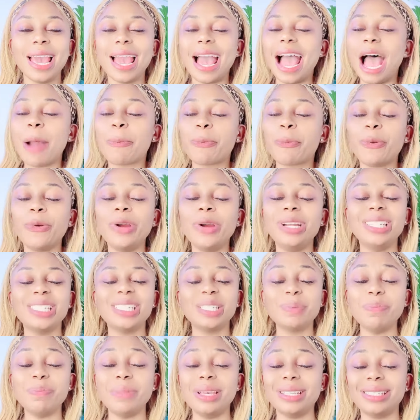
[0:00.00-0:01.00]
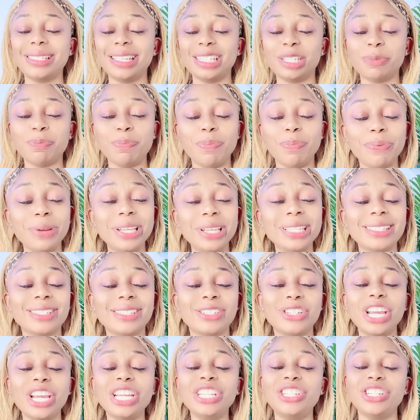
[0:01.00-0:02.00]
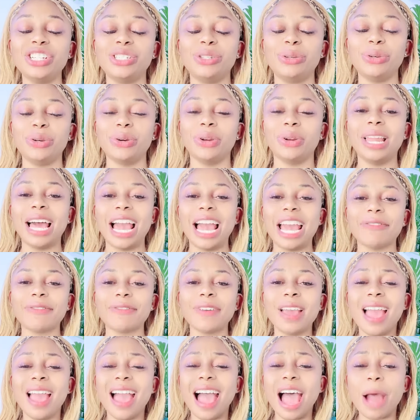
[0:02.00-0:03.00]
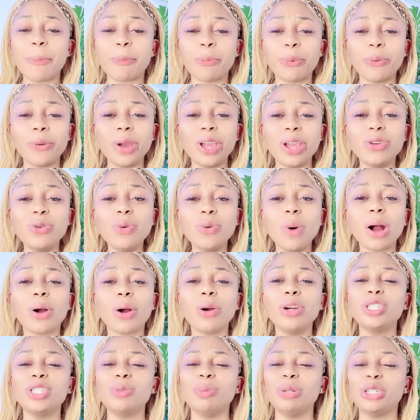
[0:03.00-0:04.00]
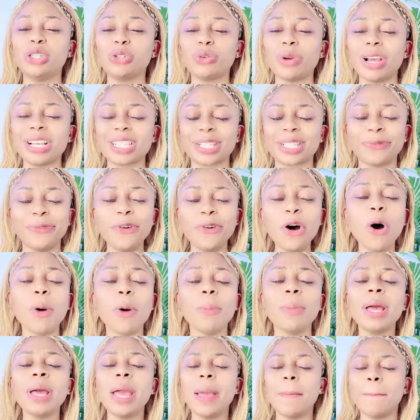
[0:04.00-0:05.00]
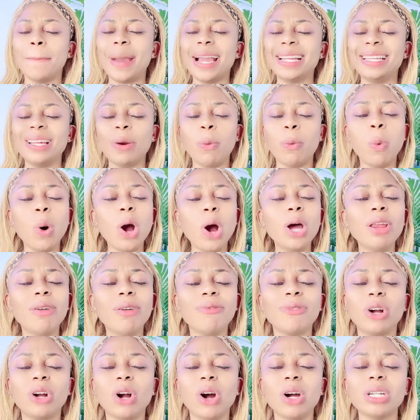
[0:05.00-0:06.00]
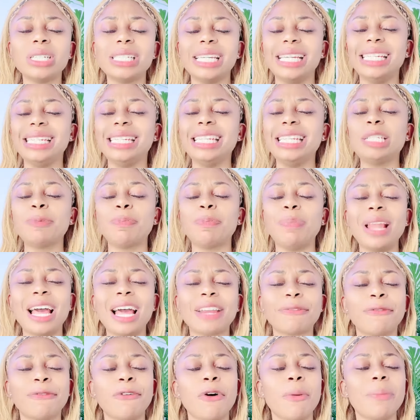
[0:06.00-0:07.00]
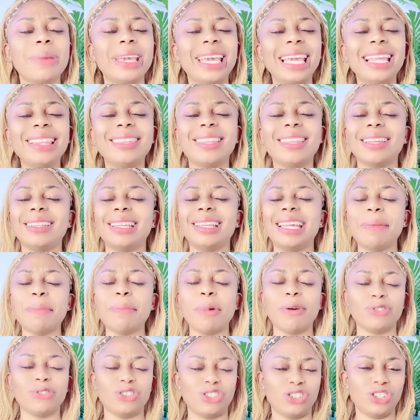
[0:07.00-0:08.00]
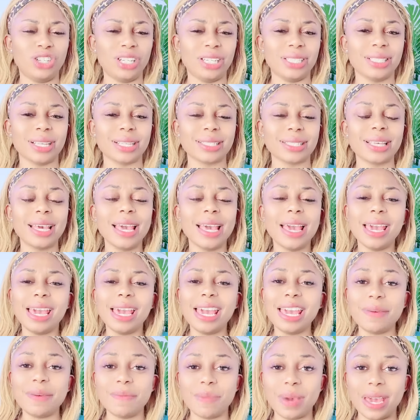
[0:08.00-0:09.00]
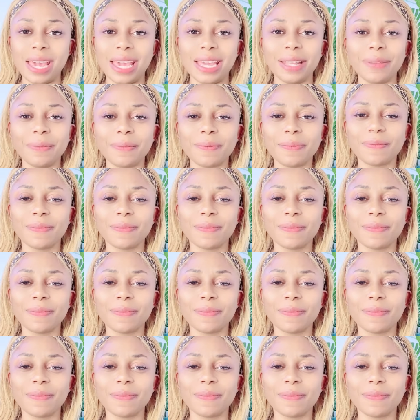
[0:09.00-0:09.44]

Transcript: I pray this message brings change into your life. I pray you are going to be transformed by the word of God in this platform in the name of Jesus. Amen.